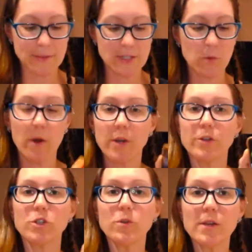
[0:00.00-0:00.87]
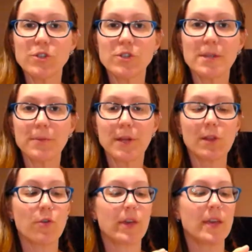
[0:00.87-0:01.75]
So what you do is you simply
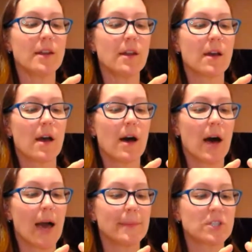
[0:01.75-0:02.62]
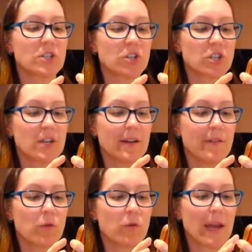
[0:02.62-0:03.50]
log in. I'm searching
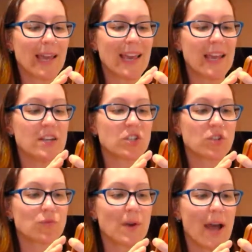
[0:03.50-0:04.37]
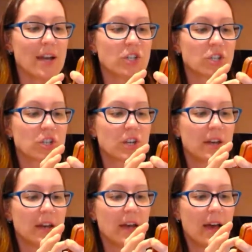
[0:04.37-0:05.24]
for heat rash,
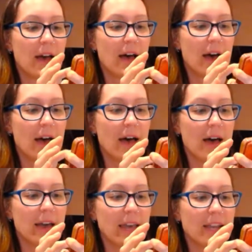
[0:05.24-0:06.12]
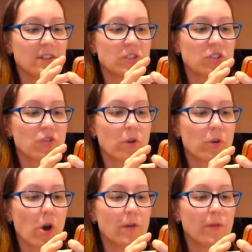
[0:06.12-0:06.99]
heat
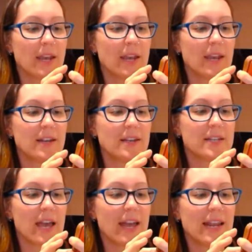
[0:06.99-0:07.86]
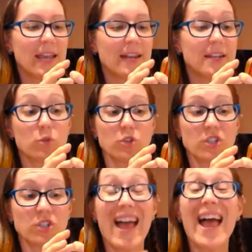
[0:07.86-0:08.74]
stroke, overheated, and heat
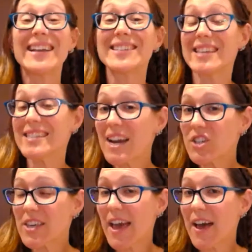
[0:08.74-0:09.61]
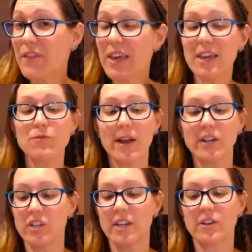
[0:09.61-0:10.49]
exhaustion. It doesn't actually have heat
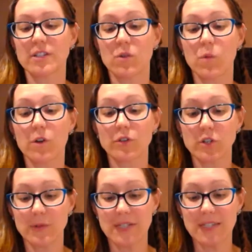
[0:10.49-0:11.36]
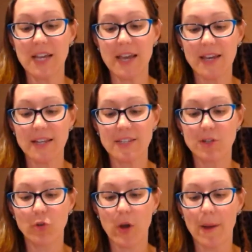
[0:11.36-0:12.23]
rash in here. So what I'll do instead is
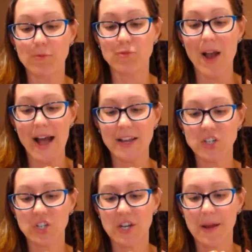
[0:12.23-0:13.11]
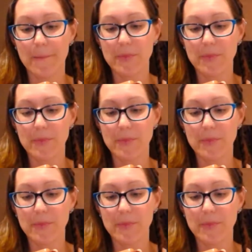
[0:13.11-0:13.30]
look up rash.